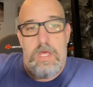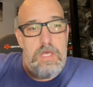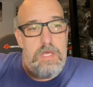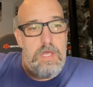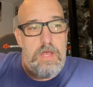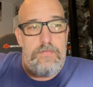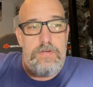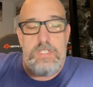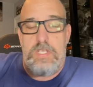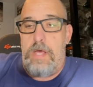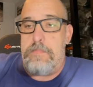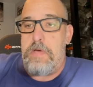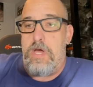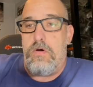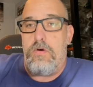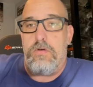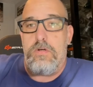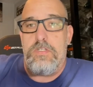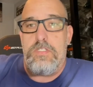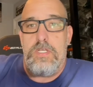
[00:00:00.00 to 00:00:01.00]
Every time I
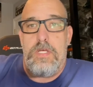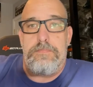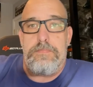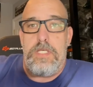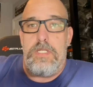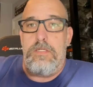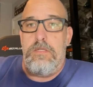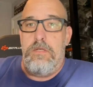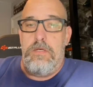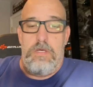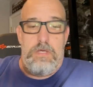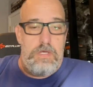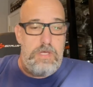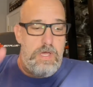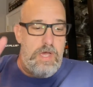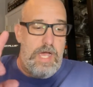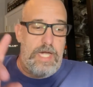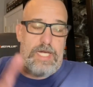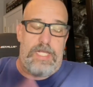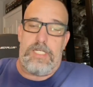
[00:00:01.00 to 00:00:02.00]
order something,
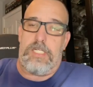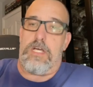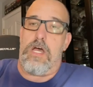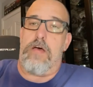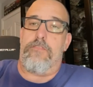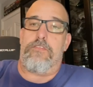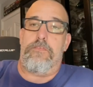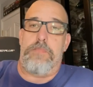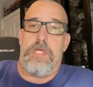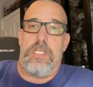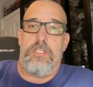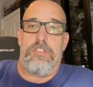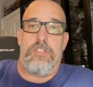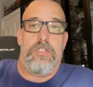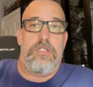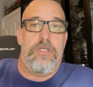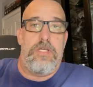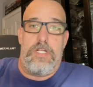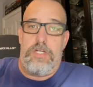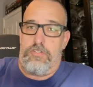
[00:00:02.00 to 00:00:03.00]
I get a
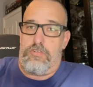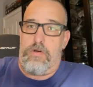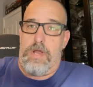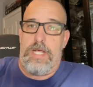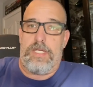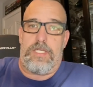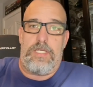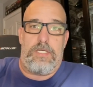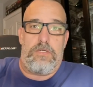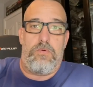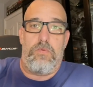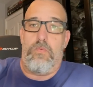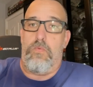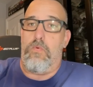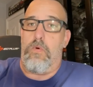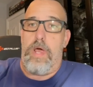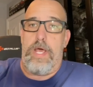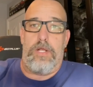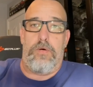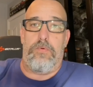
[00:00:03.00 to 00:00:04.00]
confirmation and a tracking
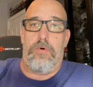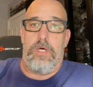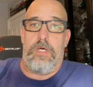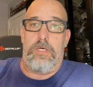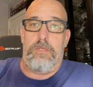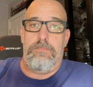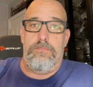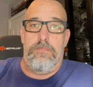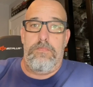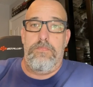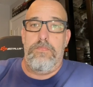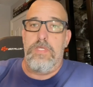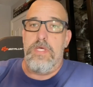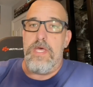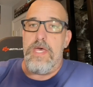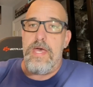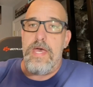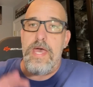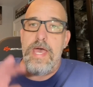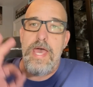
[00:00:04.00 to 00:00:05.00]
right away.
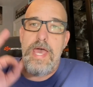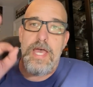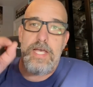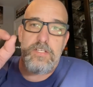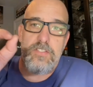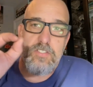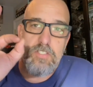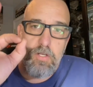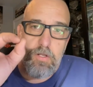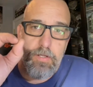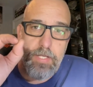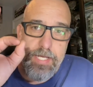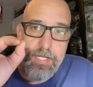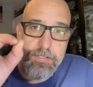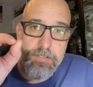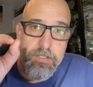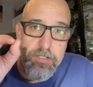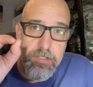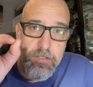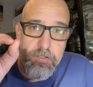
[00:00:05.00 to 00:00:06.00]

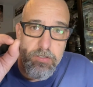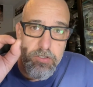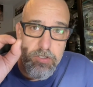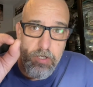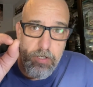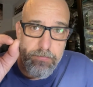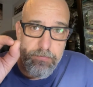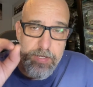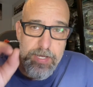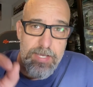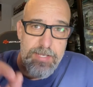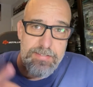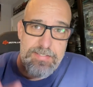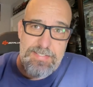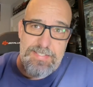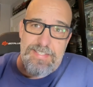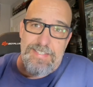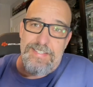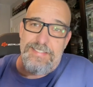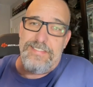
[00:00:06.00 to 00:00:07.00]
Excellent
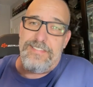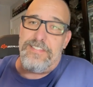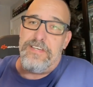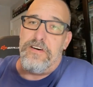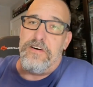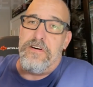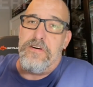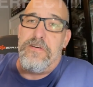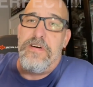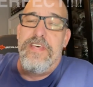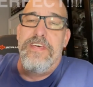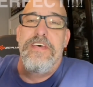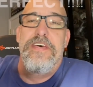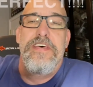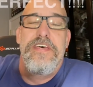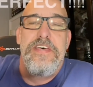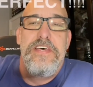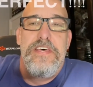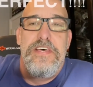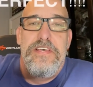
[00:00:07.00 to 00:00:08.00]
service. so,
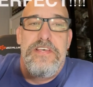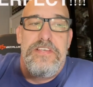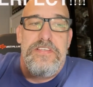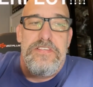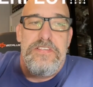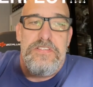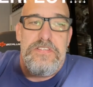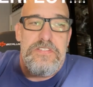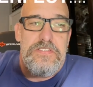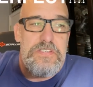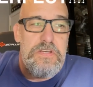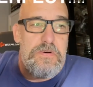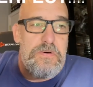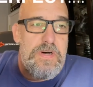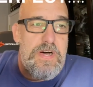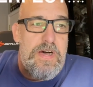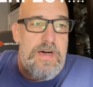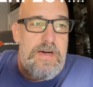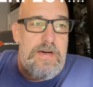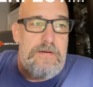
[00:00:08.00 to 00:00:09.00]
so
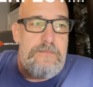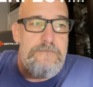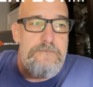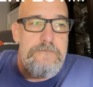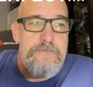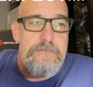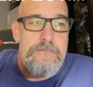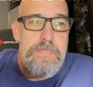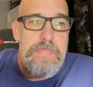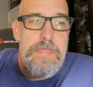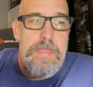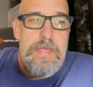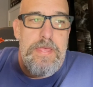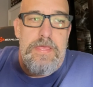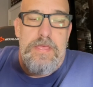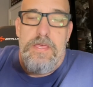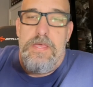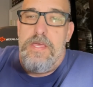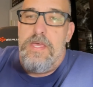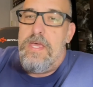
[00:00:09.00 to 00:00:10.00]
uh,
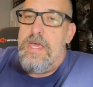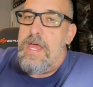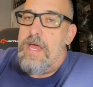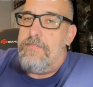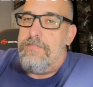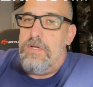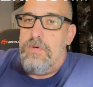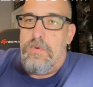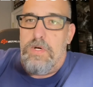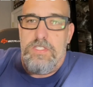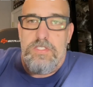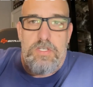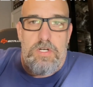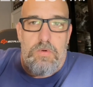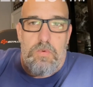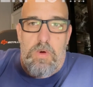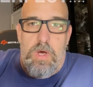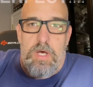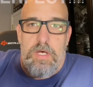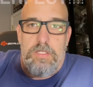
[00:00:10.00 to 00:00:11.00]
every once in a
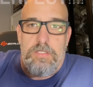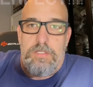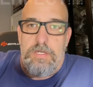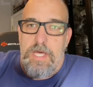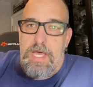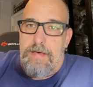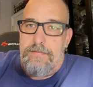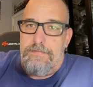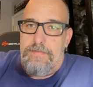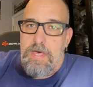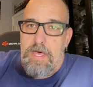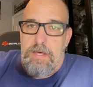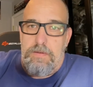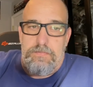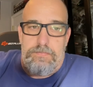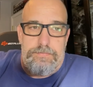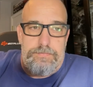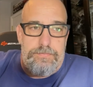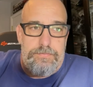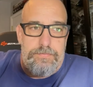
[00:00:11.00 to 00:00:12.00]
while, you have that
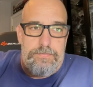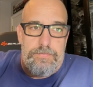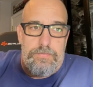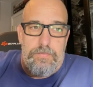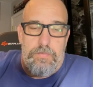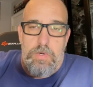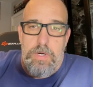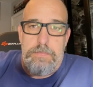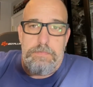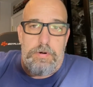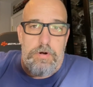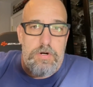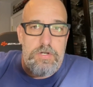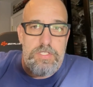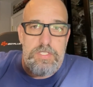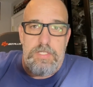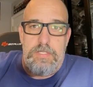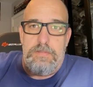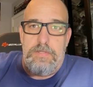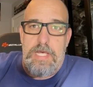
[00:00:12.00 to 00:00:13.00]
one
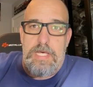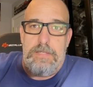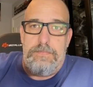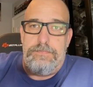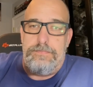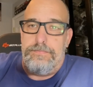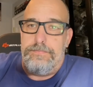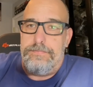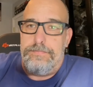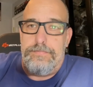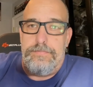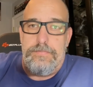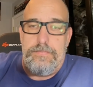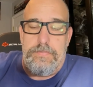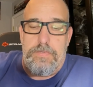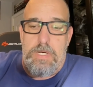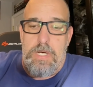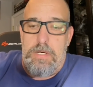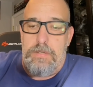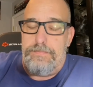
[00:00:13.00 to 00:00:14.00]
person that
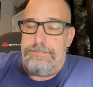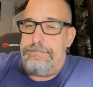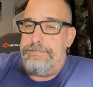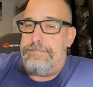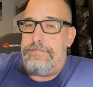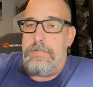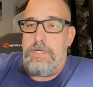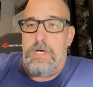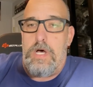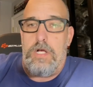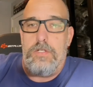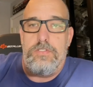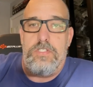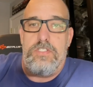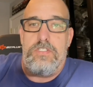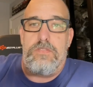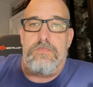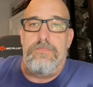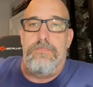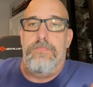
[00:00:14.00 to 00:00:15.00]
uh, I'll
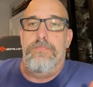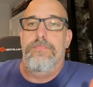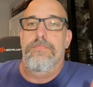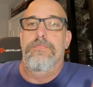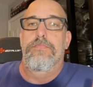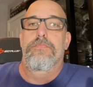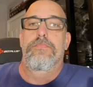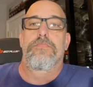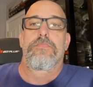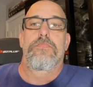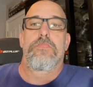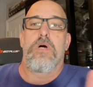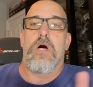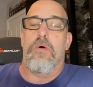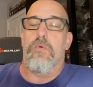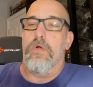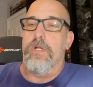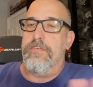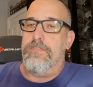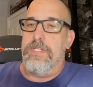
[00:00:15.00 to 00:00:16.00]
just, I
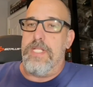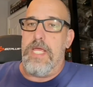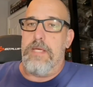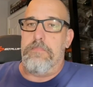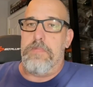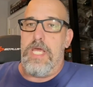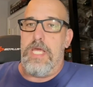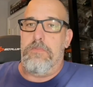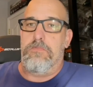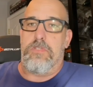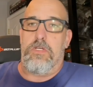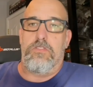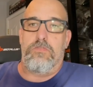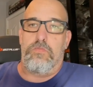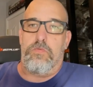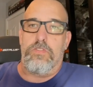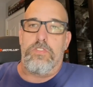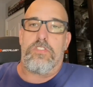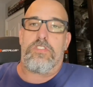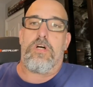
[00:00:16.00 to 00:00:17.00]
won't even name names. I'll,
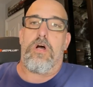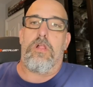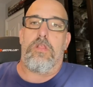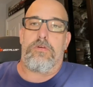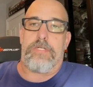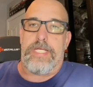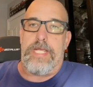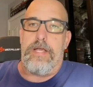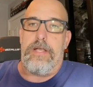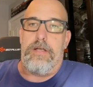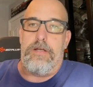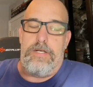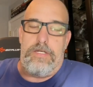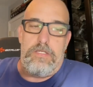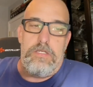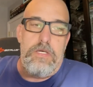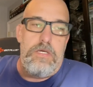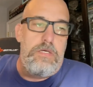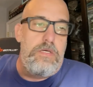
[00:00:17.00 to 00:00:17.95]
we'll just call her Karen.